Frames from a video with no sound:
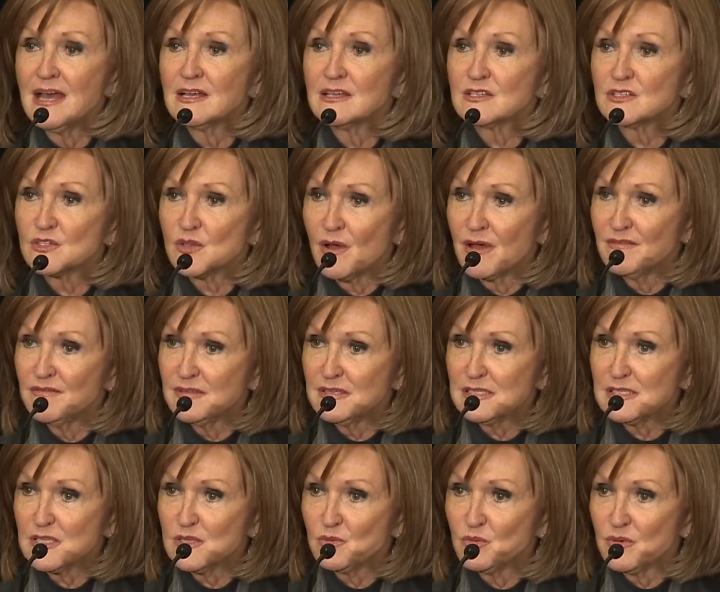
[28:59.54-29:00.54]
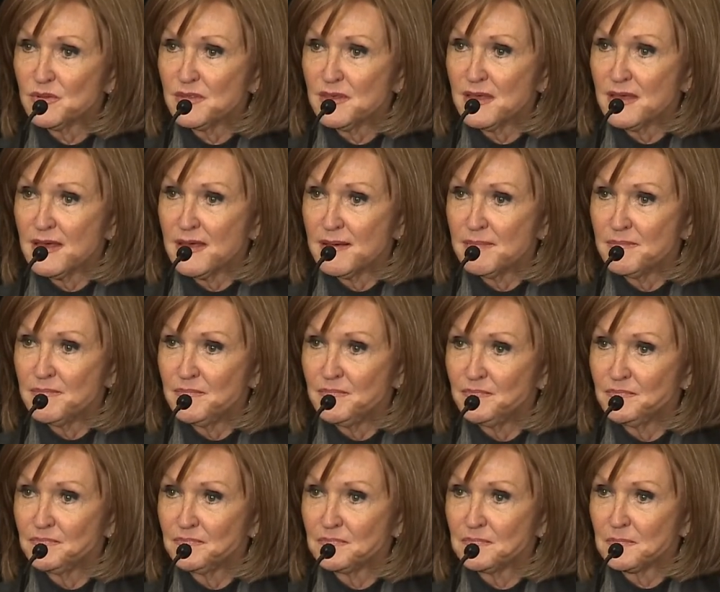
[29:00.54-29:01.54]
So I visited with him
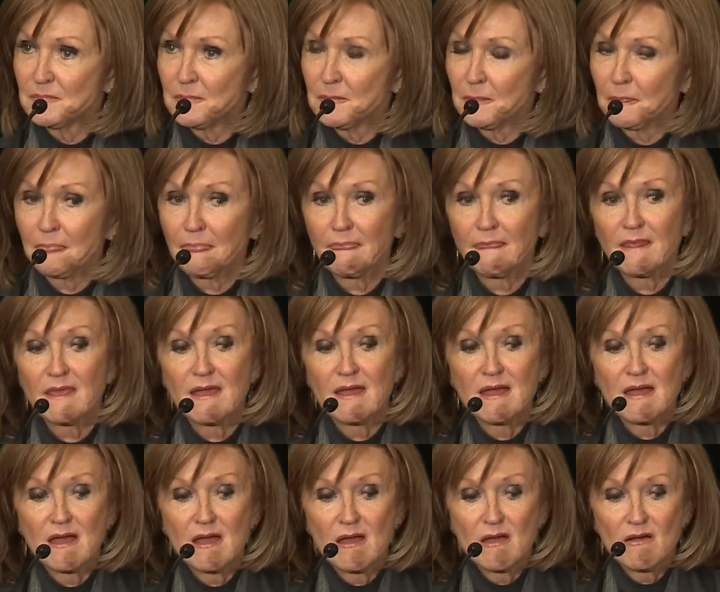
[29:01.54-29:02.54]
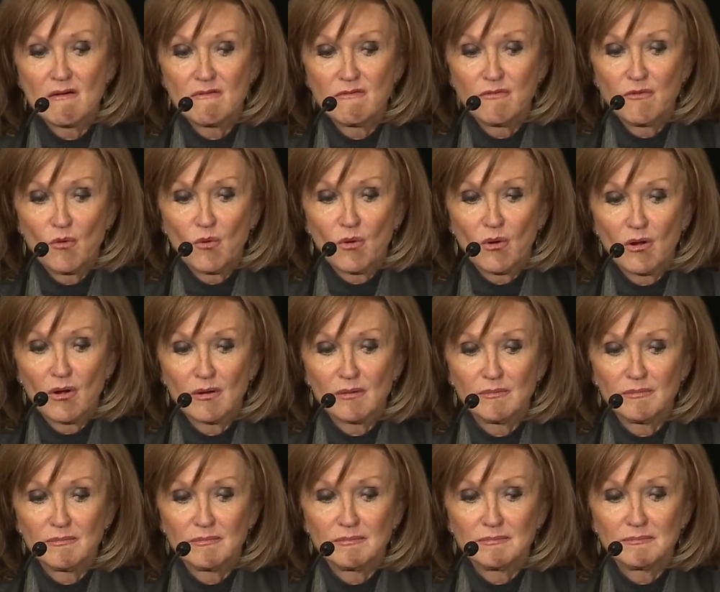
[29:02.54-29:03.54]
for
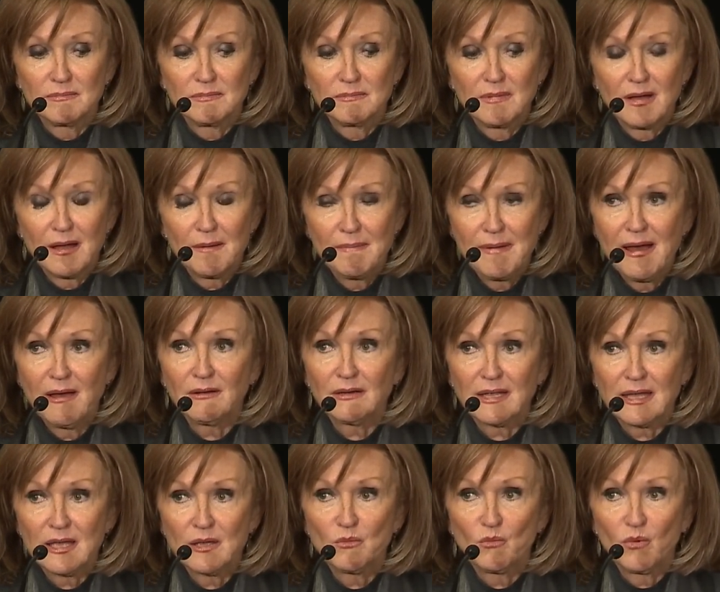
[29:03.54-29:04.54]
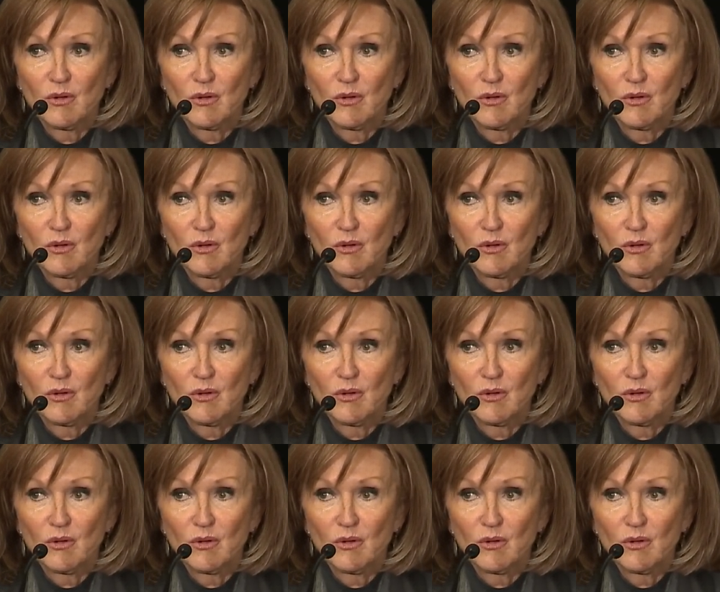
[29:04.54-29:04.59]
about 8